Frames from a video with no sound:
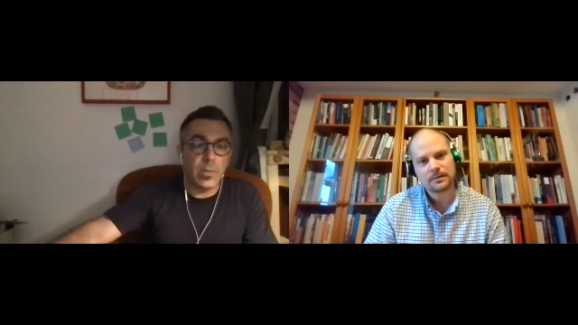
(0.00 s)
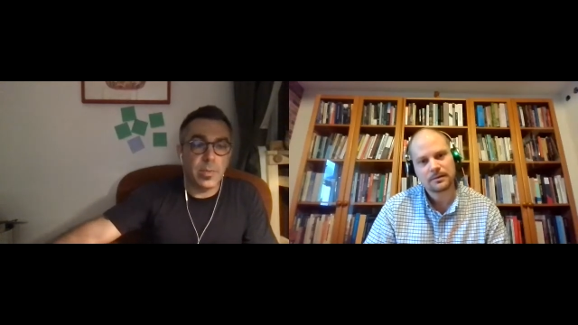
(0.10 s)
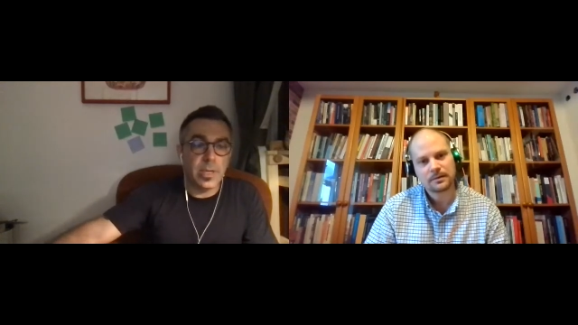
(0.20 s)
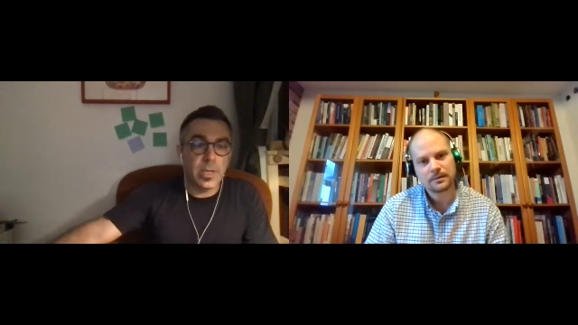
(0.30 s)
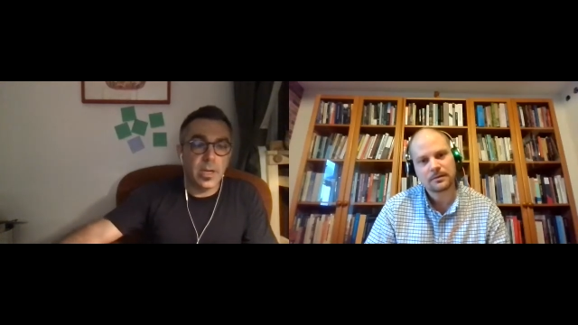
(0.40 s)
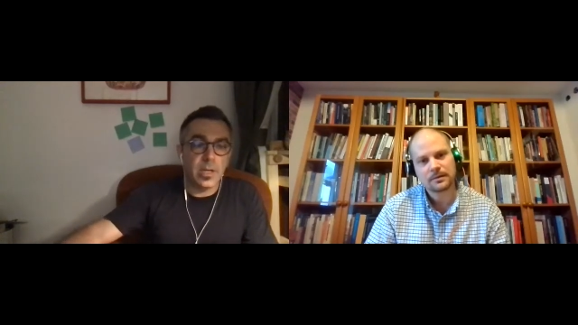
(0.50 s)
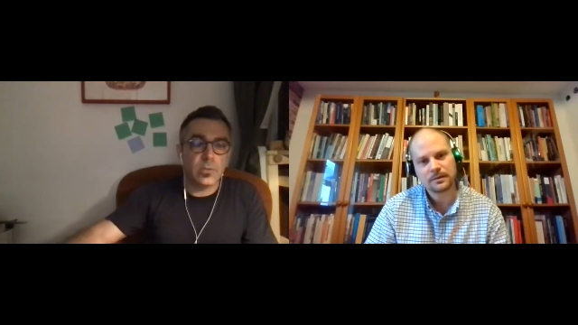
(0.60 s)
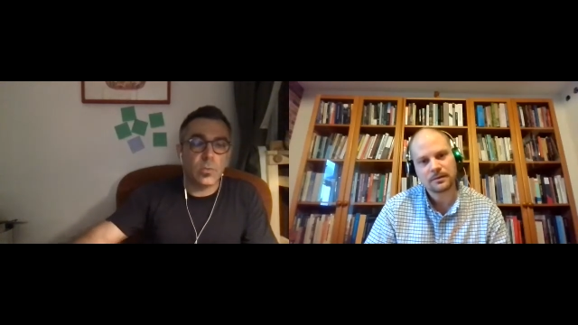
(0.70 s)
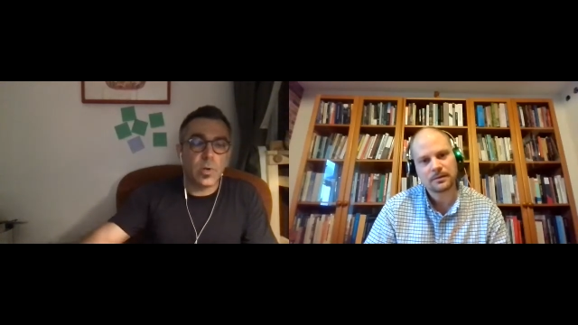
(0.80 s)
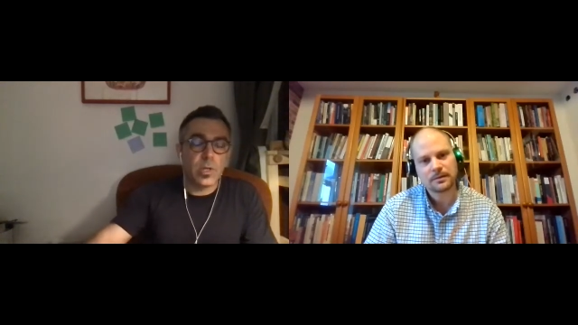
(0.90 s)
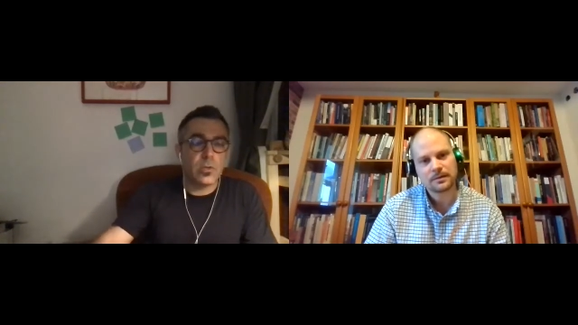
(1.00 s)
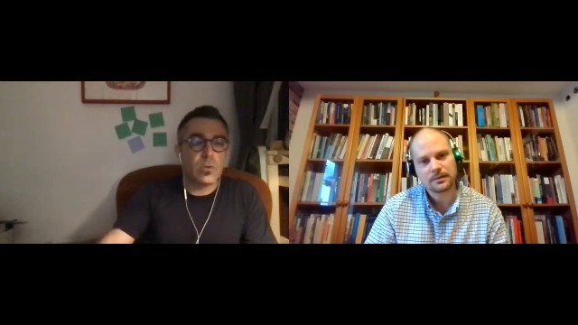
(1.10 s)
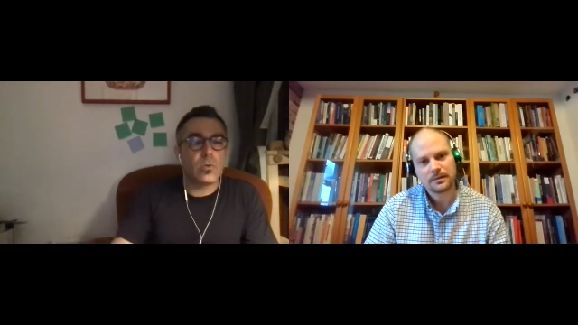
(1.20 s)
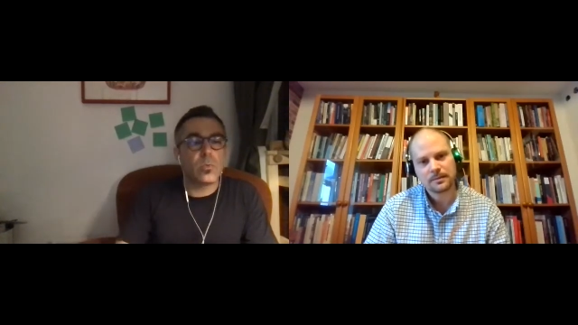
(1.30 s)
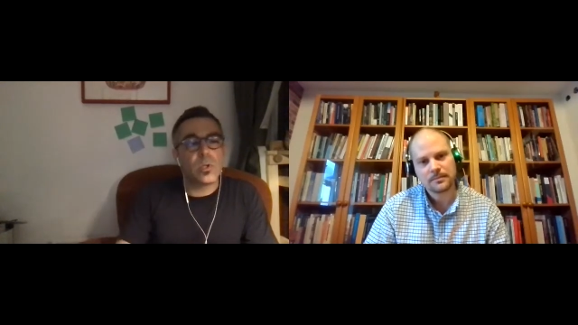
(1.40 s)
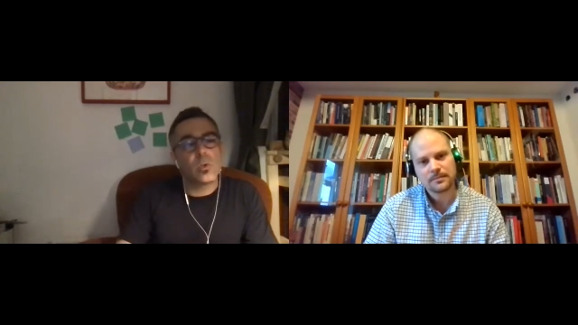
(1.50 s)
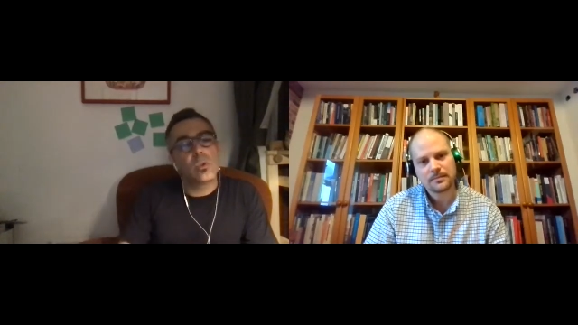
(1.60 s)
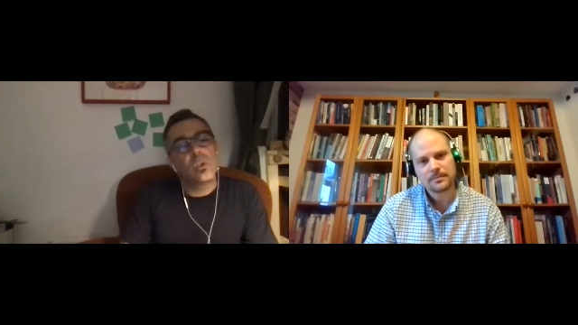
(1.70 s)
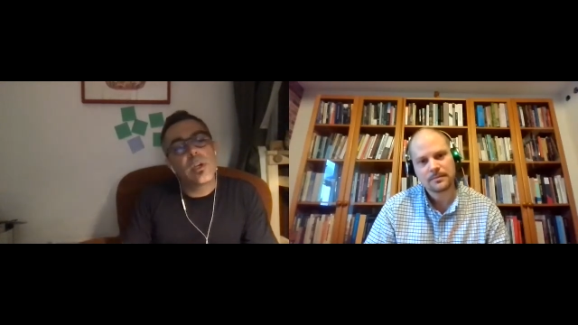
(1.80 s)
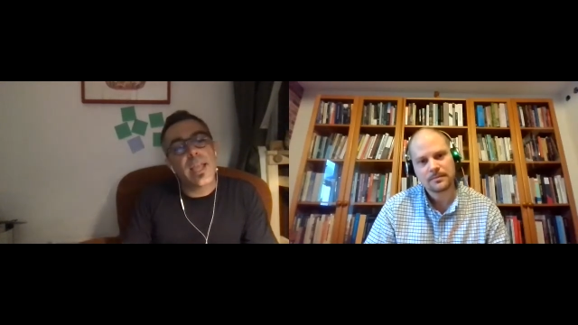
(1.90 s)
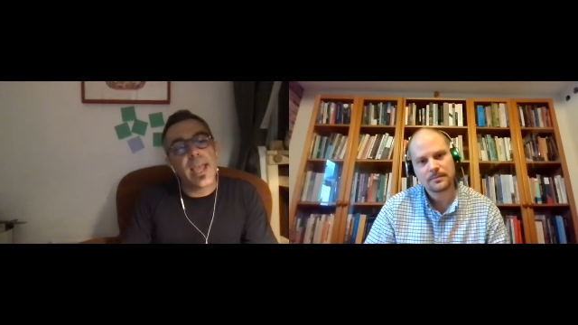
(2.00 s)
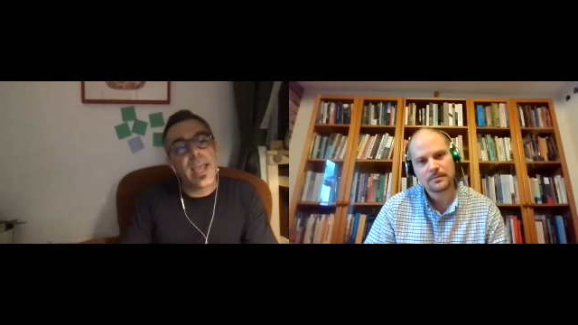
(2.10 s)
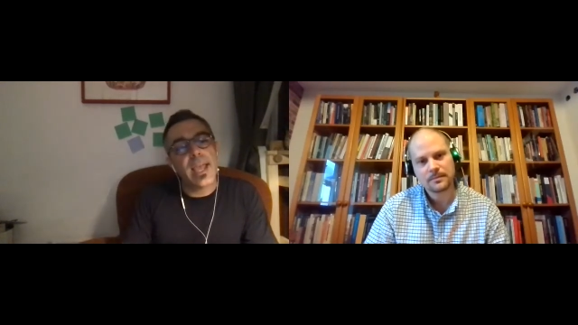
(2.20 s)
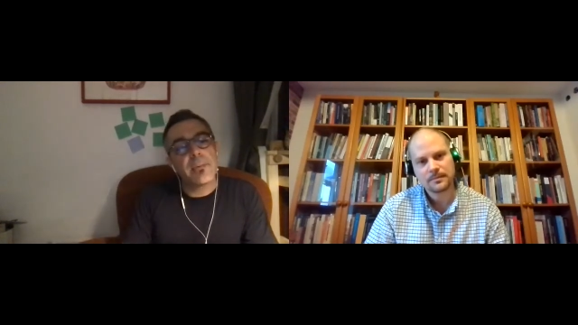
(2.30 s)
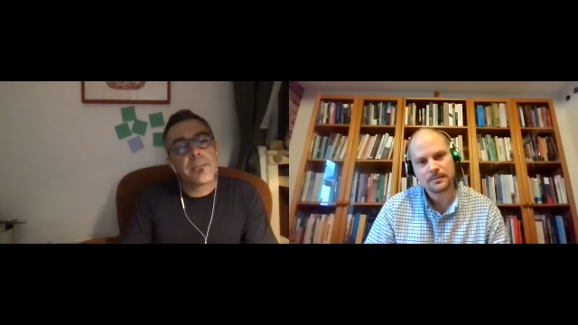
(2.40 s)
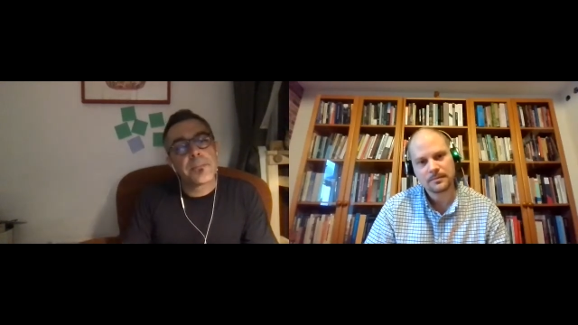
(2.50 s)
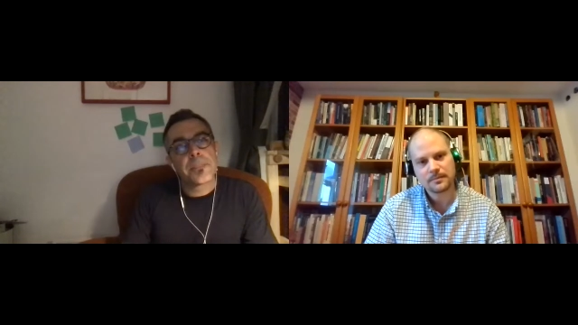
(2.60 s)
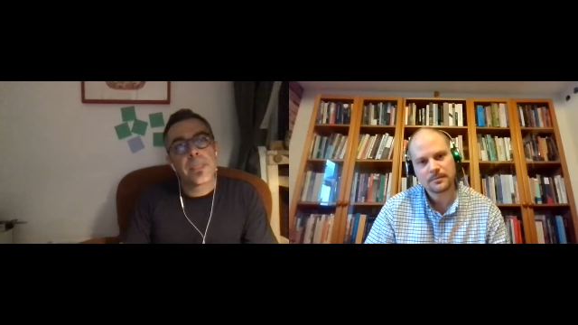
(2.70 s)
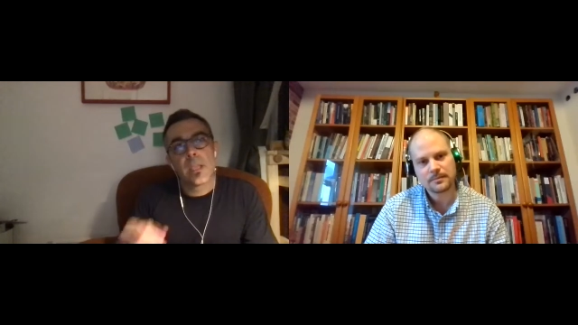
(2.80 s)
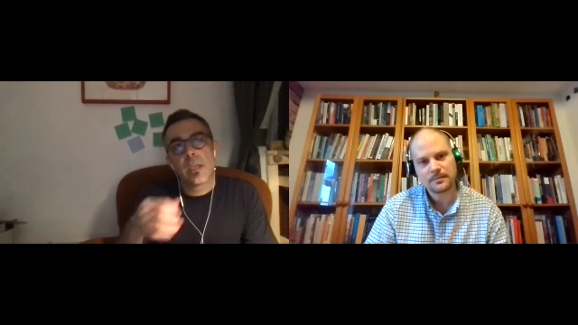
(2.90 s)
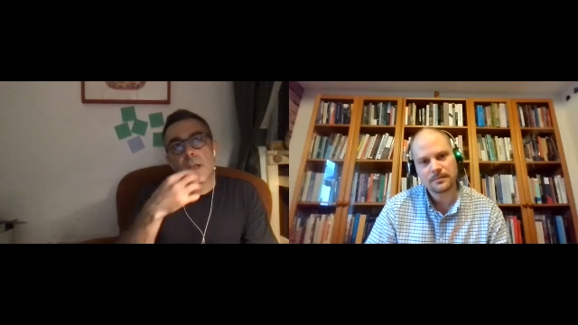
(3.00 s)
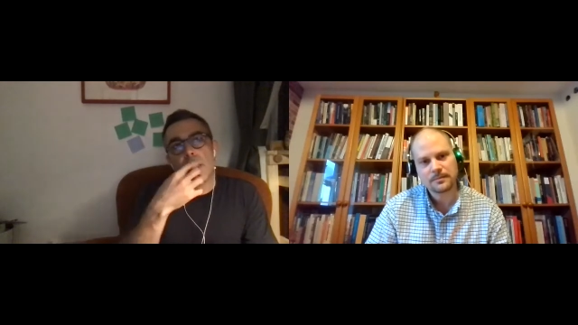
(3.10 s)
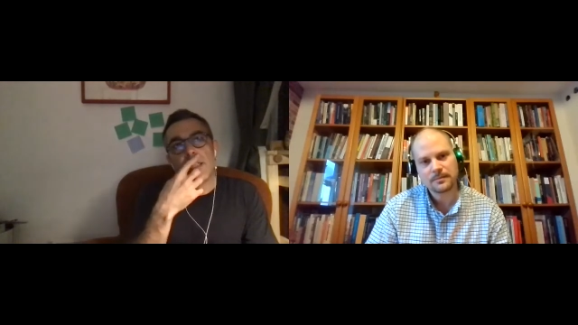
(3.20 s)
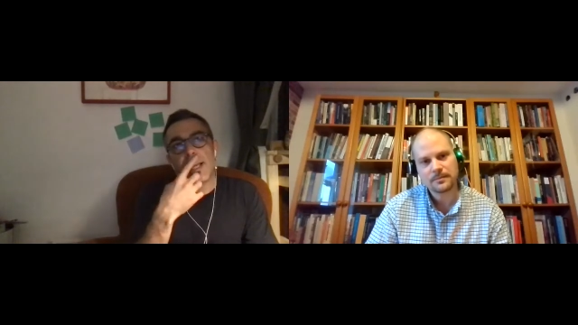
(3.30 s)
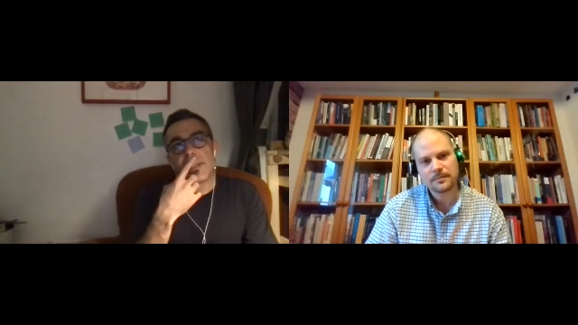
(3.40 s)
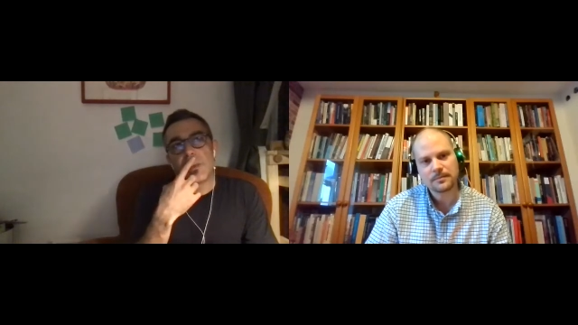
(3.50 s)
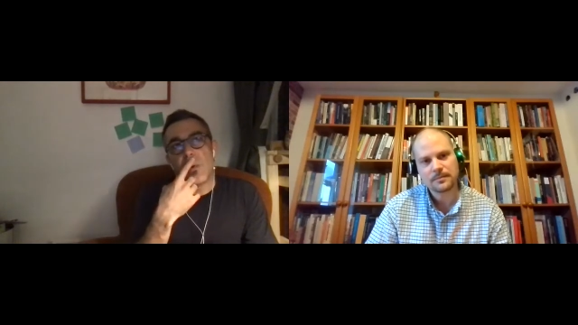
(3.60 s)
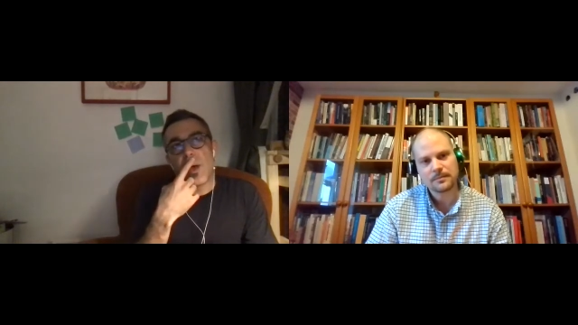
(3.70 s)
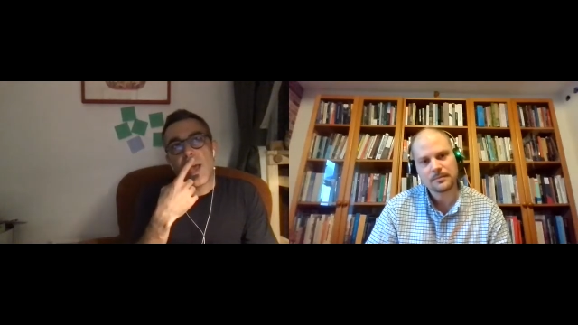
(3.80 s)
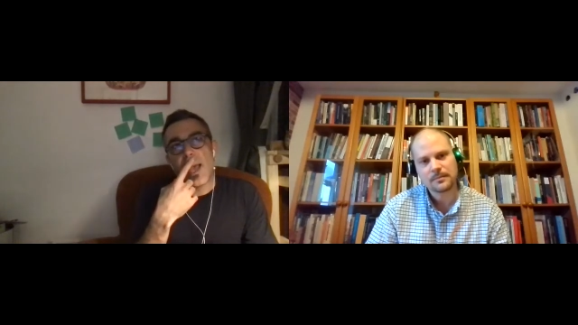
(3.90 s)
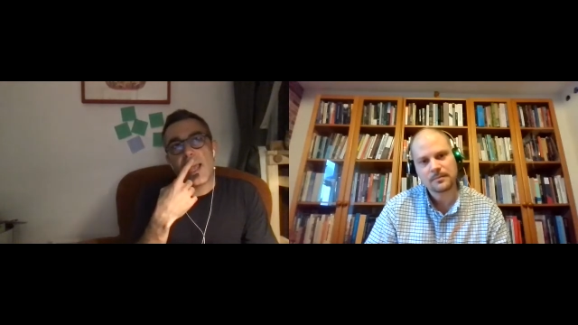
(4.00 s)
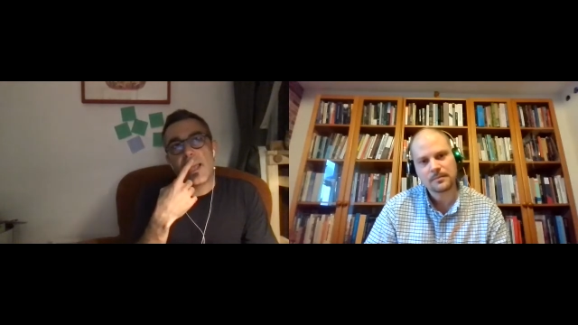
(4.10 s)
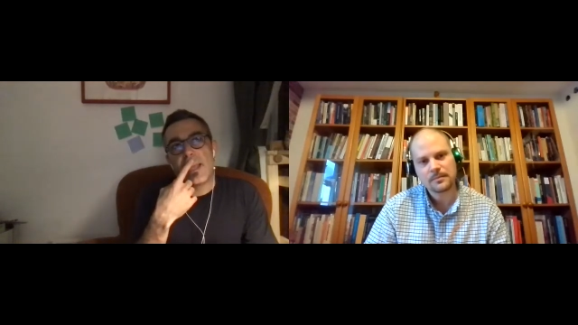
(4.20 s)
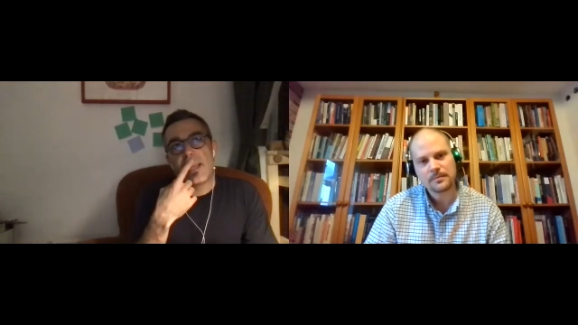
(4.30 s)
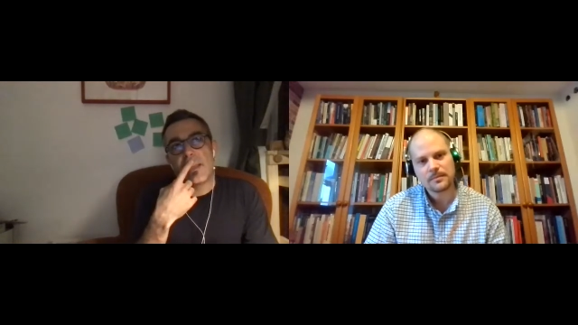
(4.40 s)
Speaker 1: because what you when you look at like the way